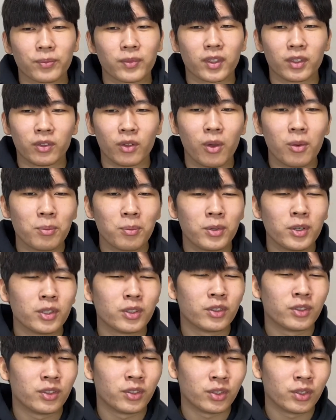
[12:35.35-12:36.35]
don't put
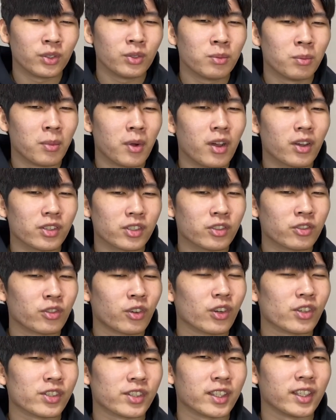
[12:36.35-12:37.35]
too much trust
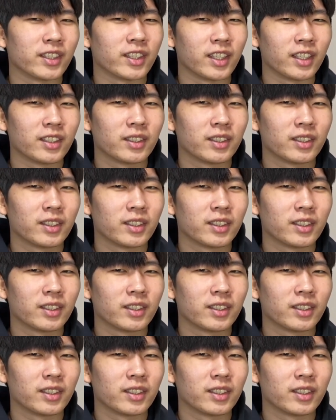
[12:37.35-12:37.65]
in it.